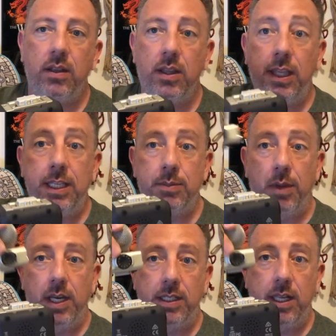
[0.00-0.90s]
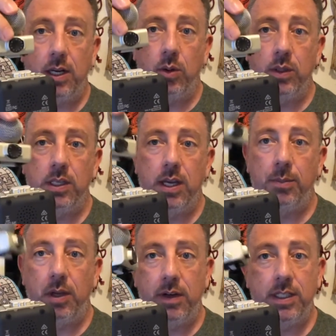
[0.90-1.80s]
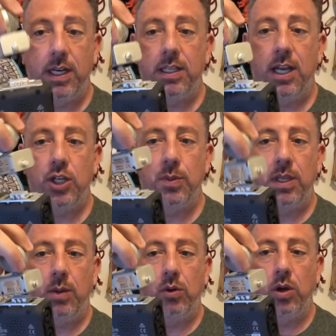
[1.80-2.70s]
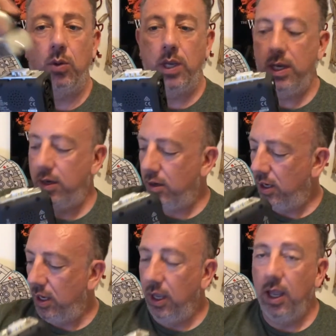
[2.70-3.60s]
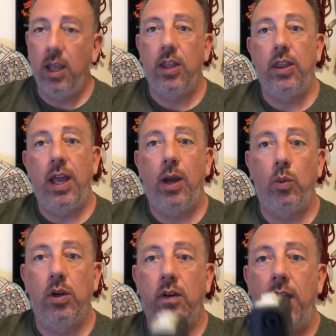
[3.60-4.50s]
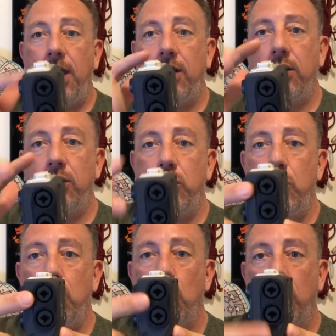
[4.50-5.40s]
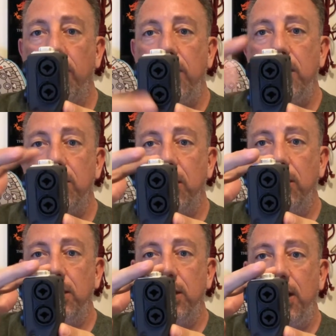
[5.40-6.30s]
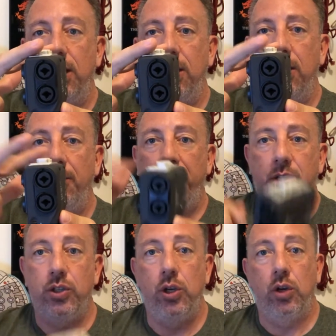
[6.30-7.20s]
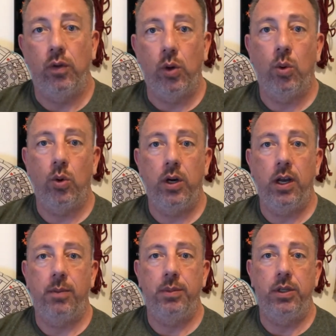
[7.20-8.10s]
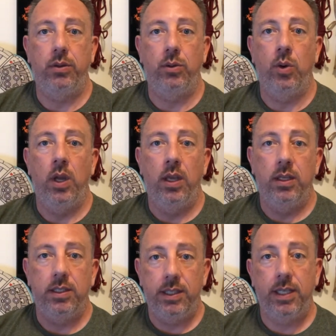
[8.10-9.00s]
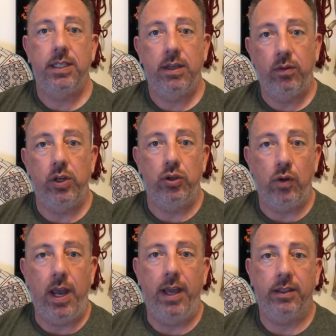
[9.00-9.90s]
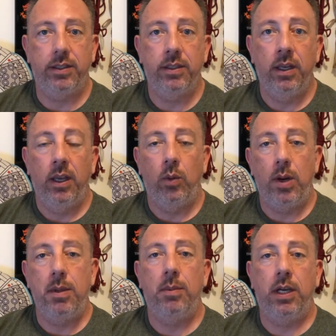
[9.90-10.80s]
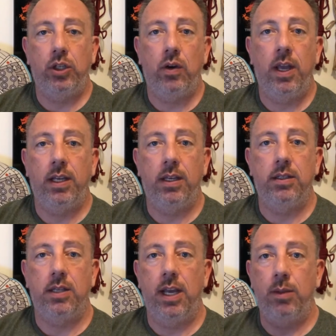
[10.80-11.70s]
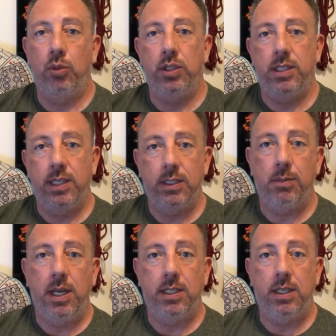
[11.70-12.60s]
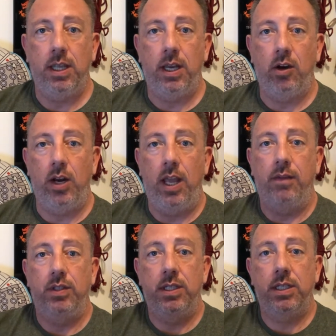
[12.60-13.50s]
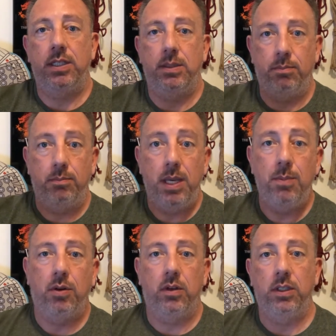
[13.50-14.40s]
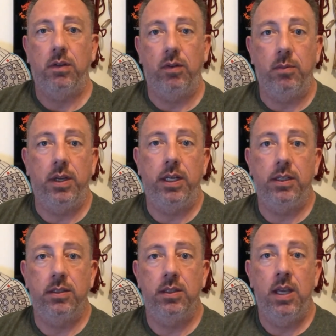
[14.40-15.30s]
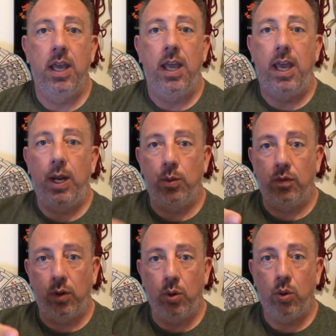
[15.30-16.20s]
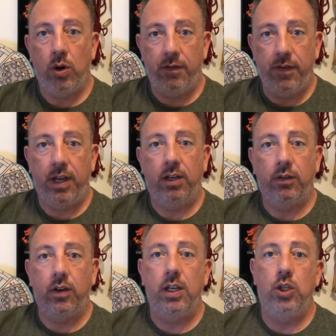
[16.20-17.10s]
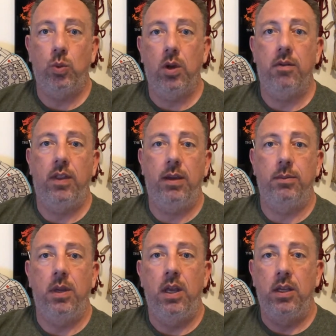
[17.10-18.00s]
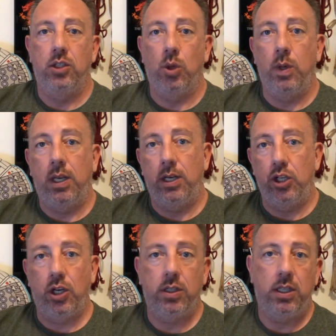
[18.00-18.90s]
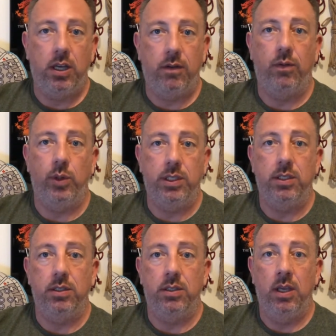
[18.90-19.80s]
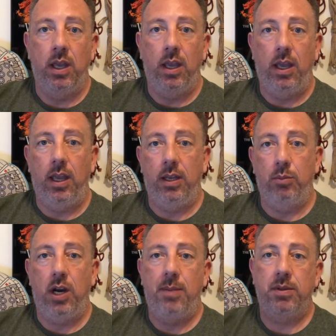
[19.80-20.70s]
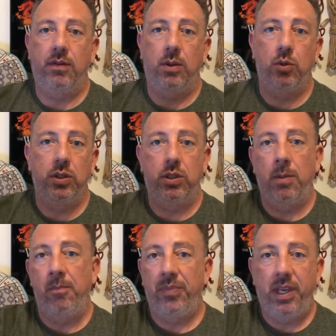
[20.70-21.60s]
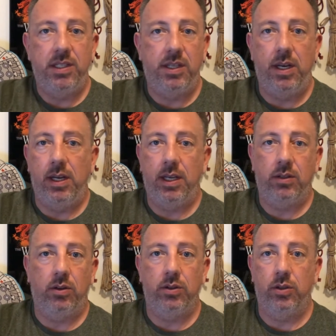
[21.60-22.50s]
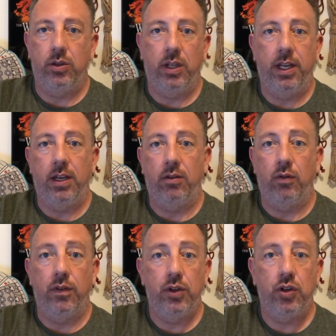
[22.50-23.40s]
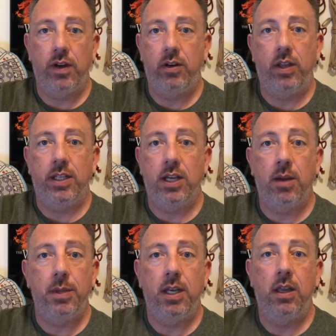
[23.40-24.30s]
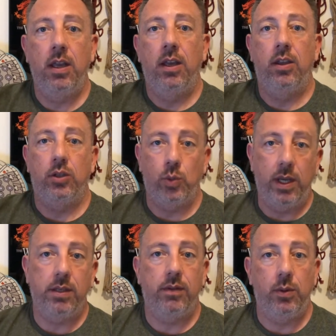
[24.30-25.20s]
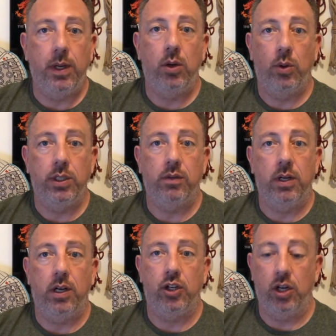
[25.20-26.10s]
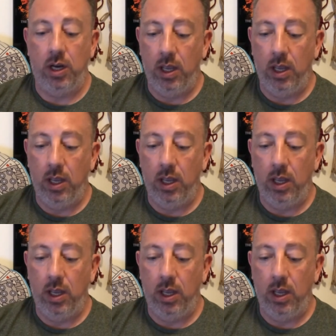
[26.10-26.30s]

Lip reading: these mics that go on top, there is an attachment that will go here that will add on 2 more of these on the side. So you can record up to 6 different tracks. What I mean by a track is I can put 6 mics in there and have 6 people on different mics, and it will record a file for each one of them so we can adjust their voices. And perhaps if someone's sitting next closer to like a refrigerator that's humming, there's ways of doing noise reduction.